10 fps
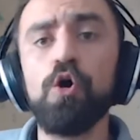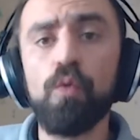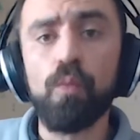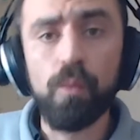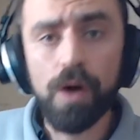
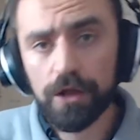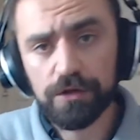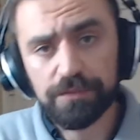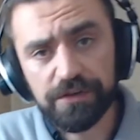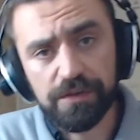
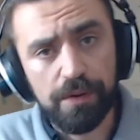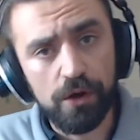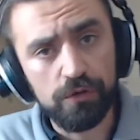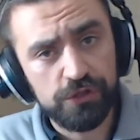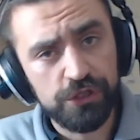Welcome to the
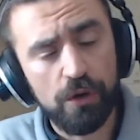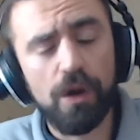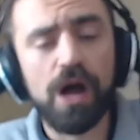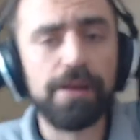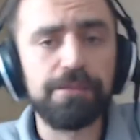post
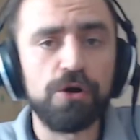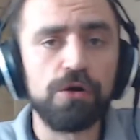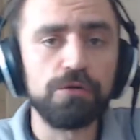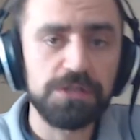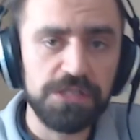show. I'm your
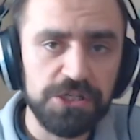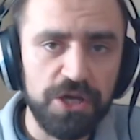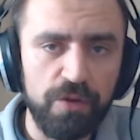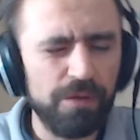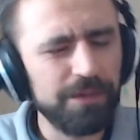host,
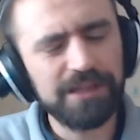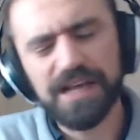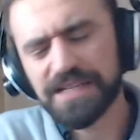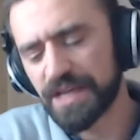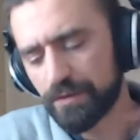DJ Wilma.
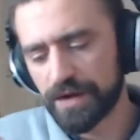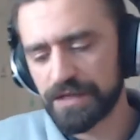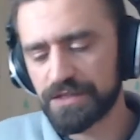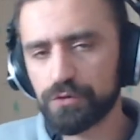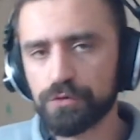Let's get
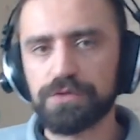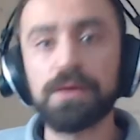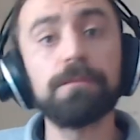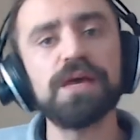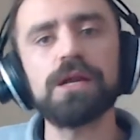right into it with
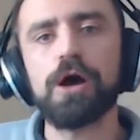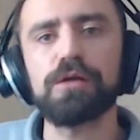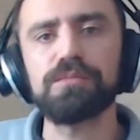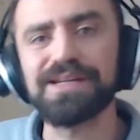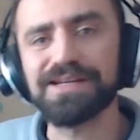the
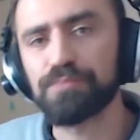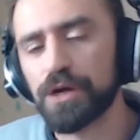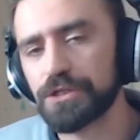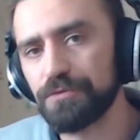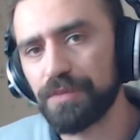Mid-Autumn League
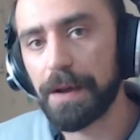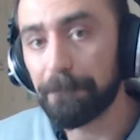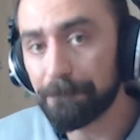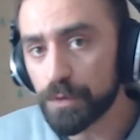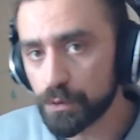brought to you by
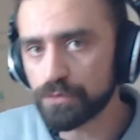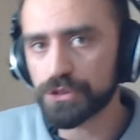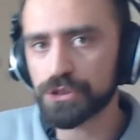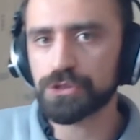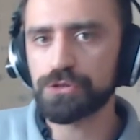Moon
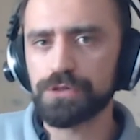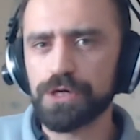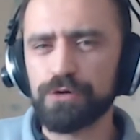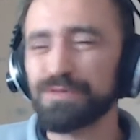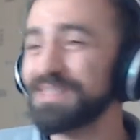
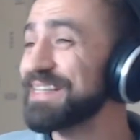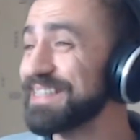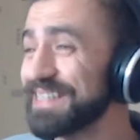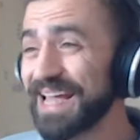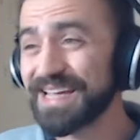Studio. It was
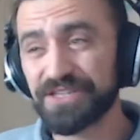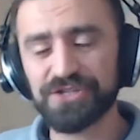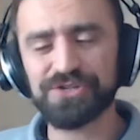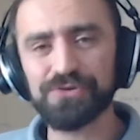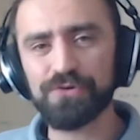day
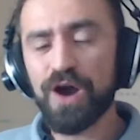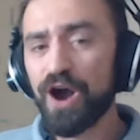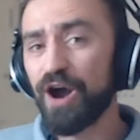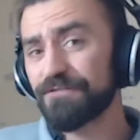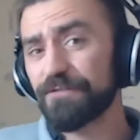2.
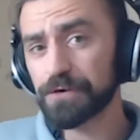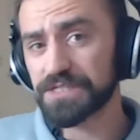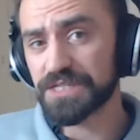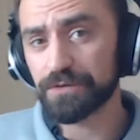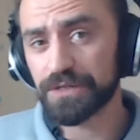Our
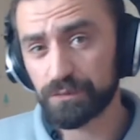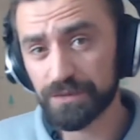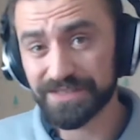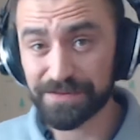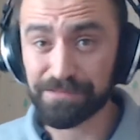first series
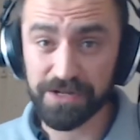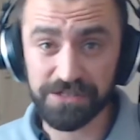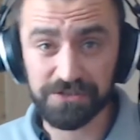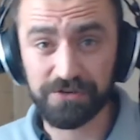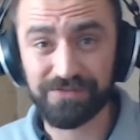was
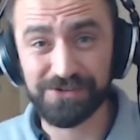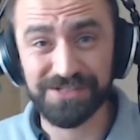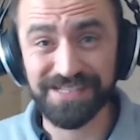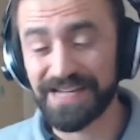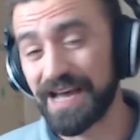DeMonster
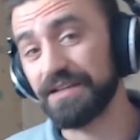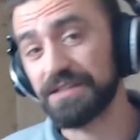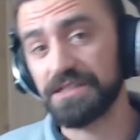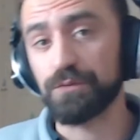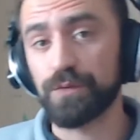versus
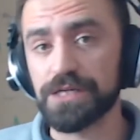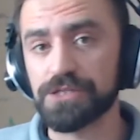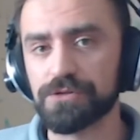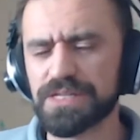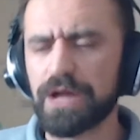Galaxy
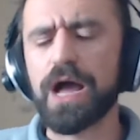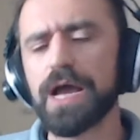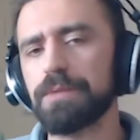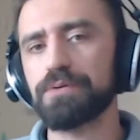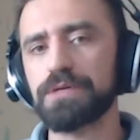Racers. Now,
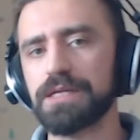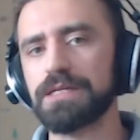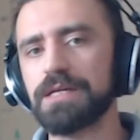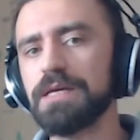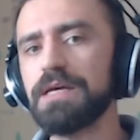I had
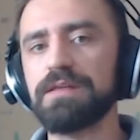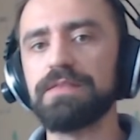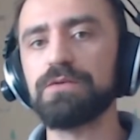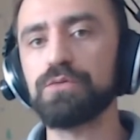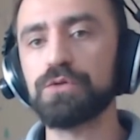predicted
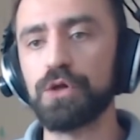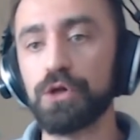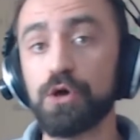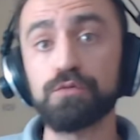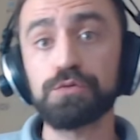that this was going
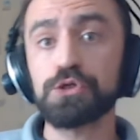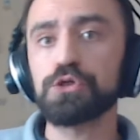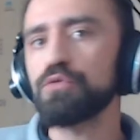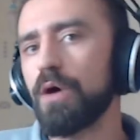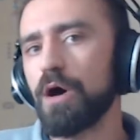to go
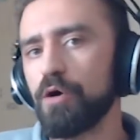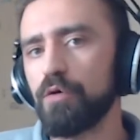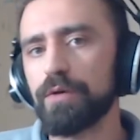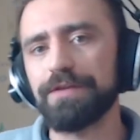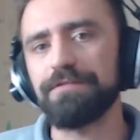
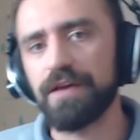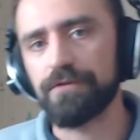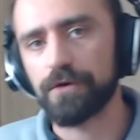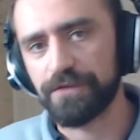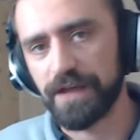2-0 in
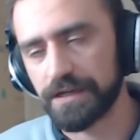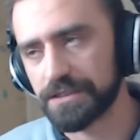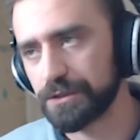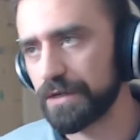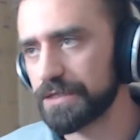favor of
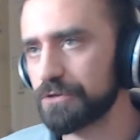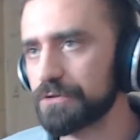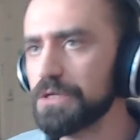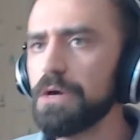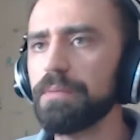Galaxy
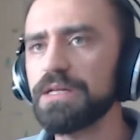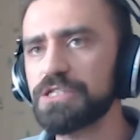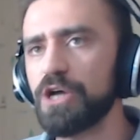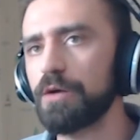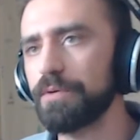Racers, but
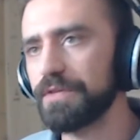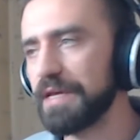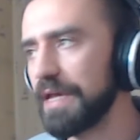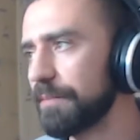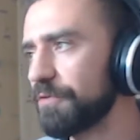let's talk about the
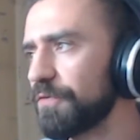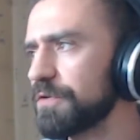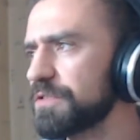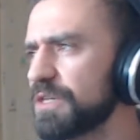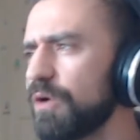games
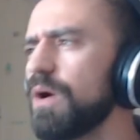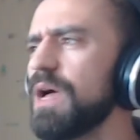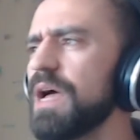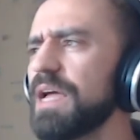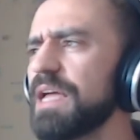first. So,
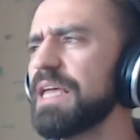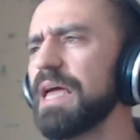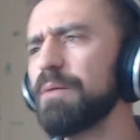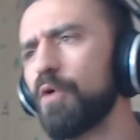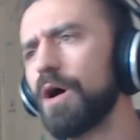
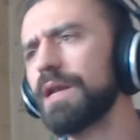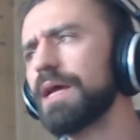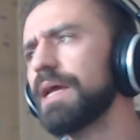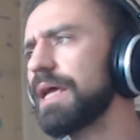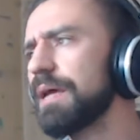Game
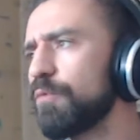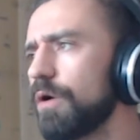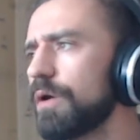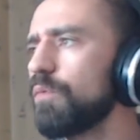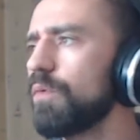
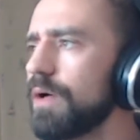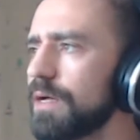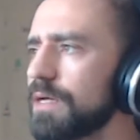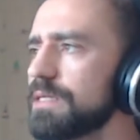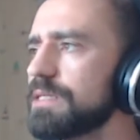1
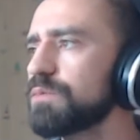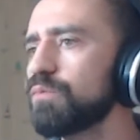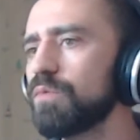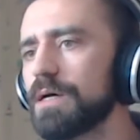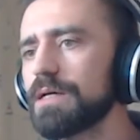
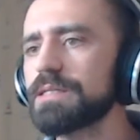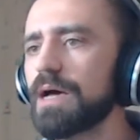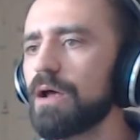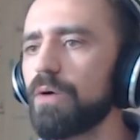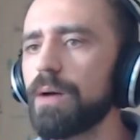was,
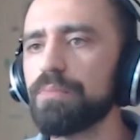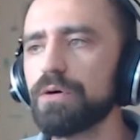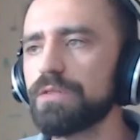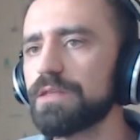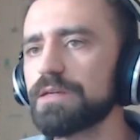how do I
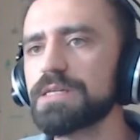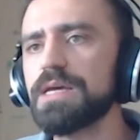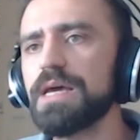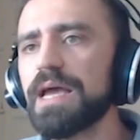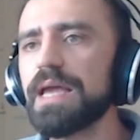put this?
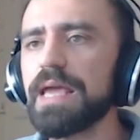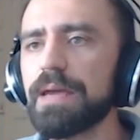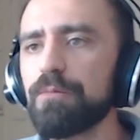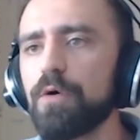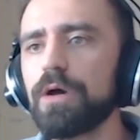
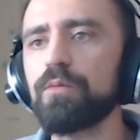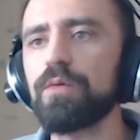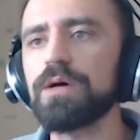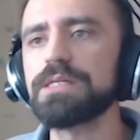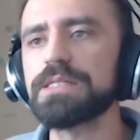Game 1
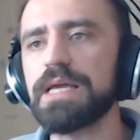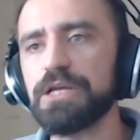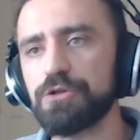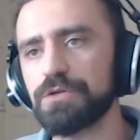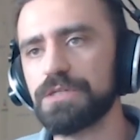was
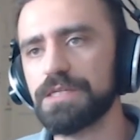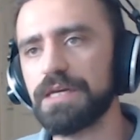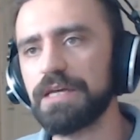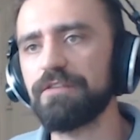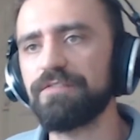
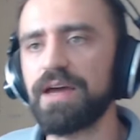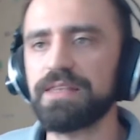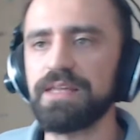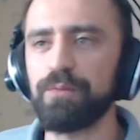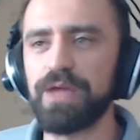interesting in the
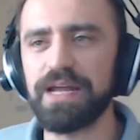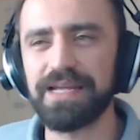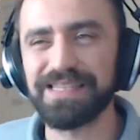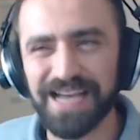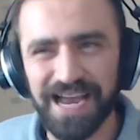fact that we had
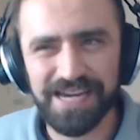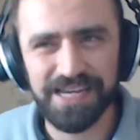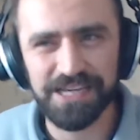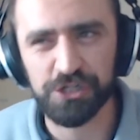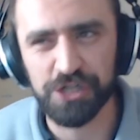a
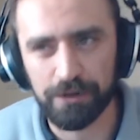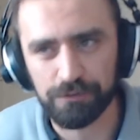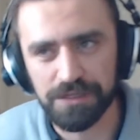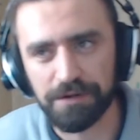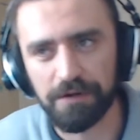tiny Shadow
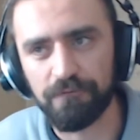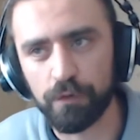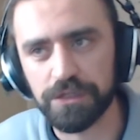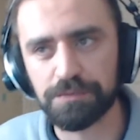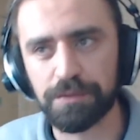Demon,
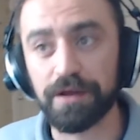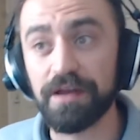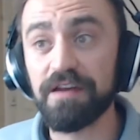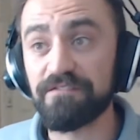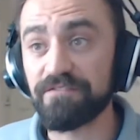Void
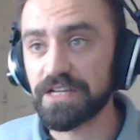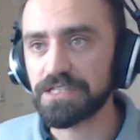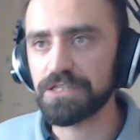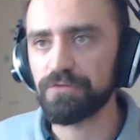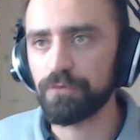Spirit,
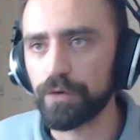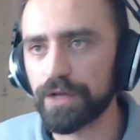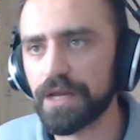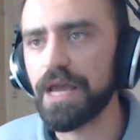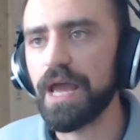Faceless
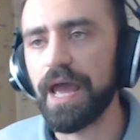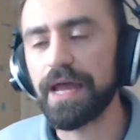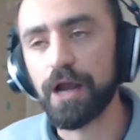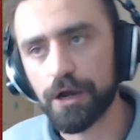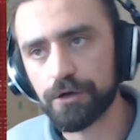Void,
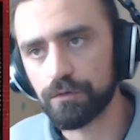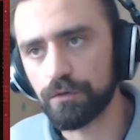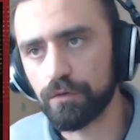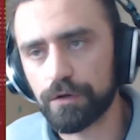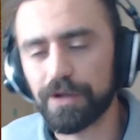and
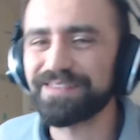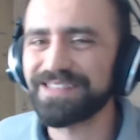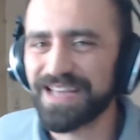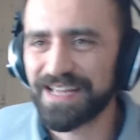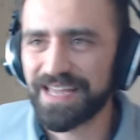Underlord on the
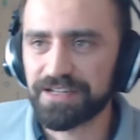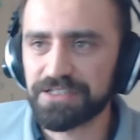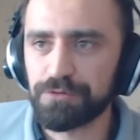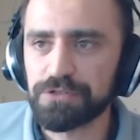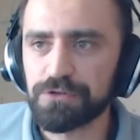side of
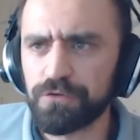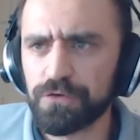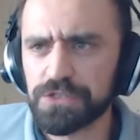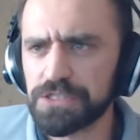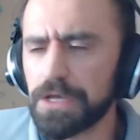Galaxy Racers
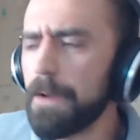versus